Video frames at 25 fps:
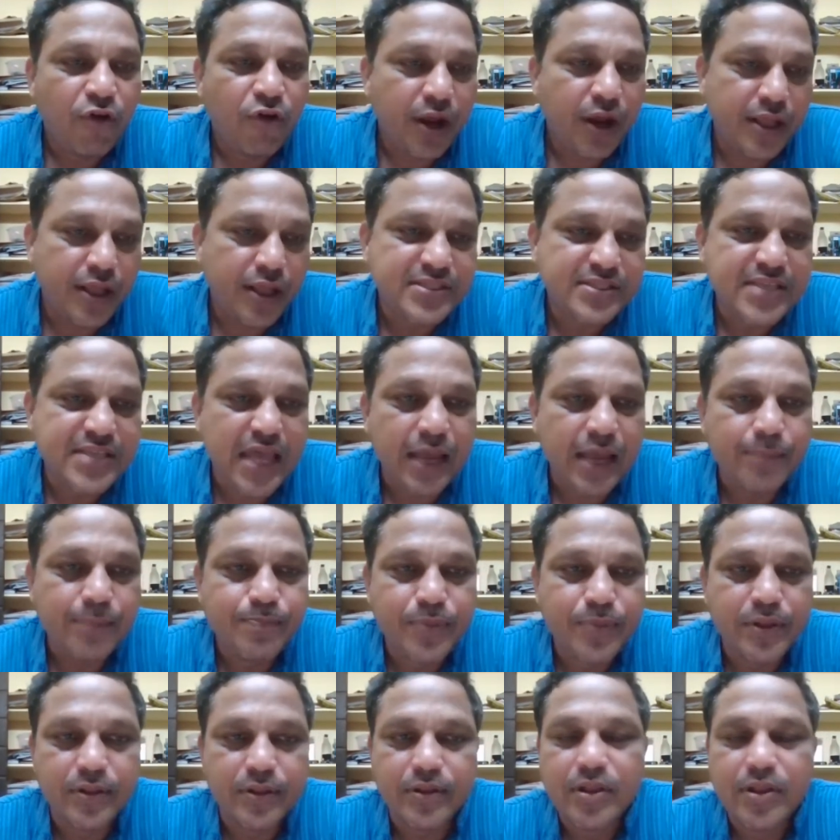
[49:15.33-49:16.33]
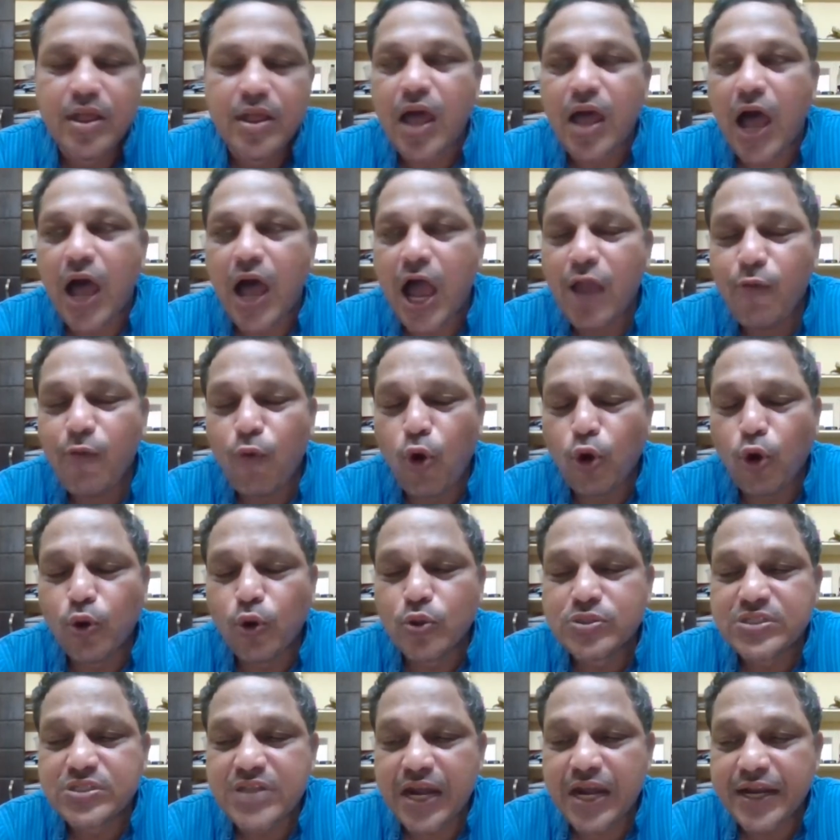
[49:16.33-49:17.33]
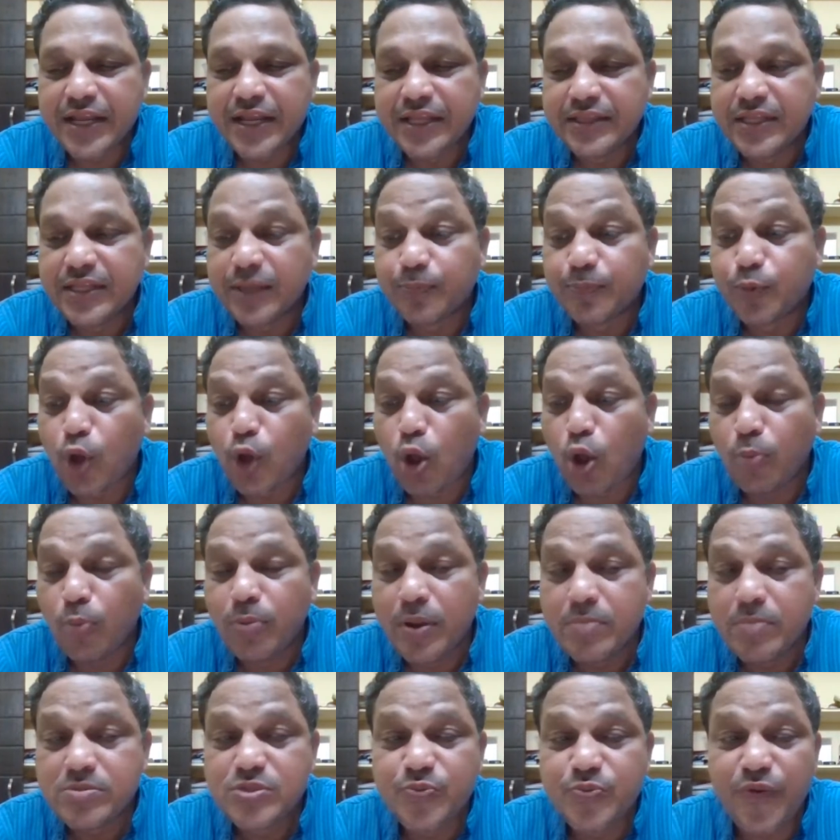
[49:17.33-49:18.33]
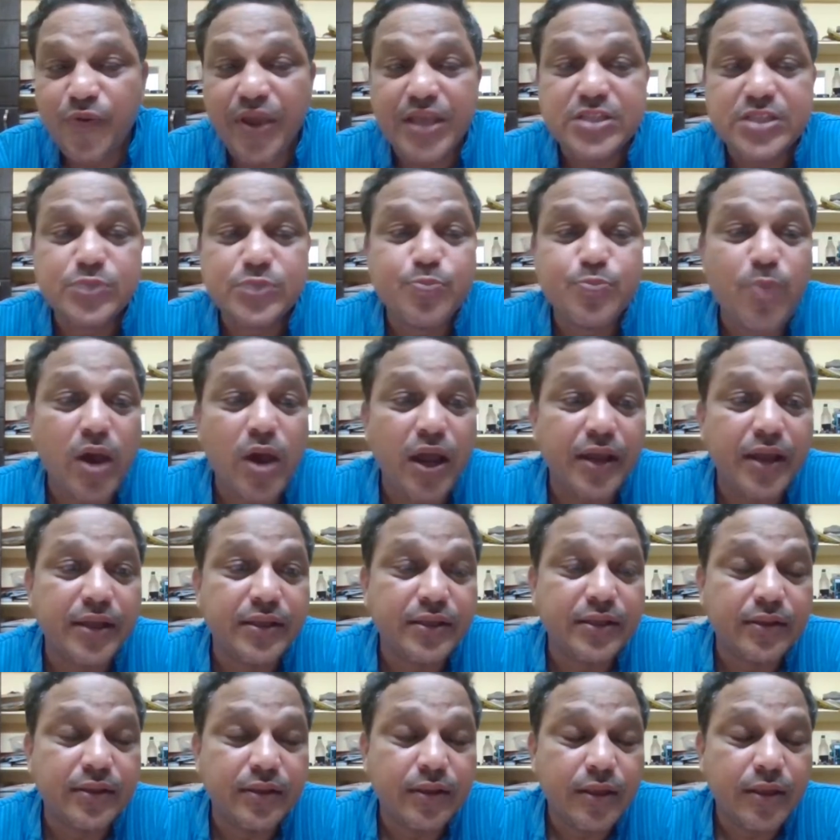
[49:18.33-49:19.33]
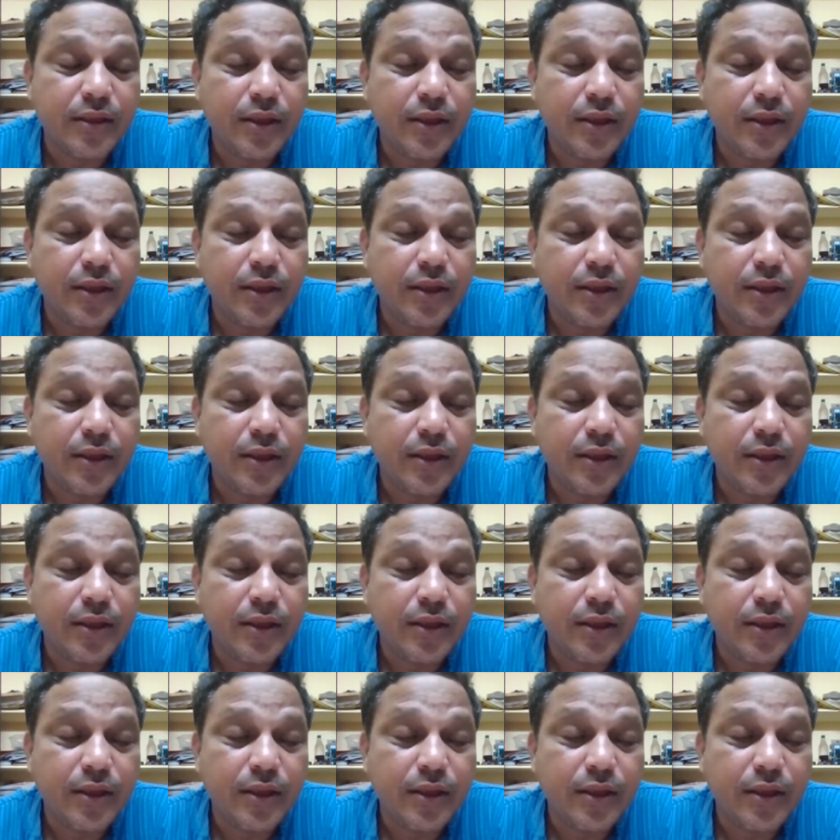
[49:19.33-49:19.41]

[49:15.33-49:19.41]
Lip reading: For example, I want to study the problems faced by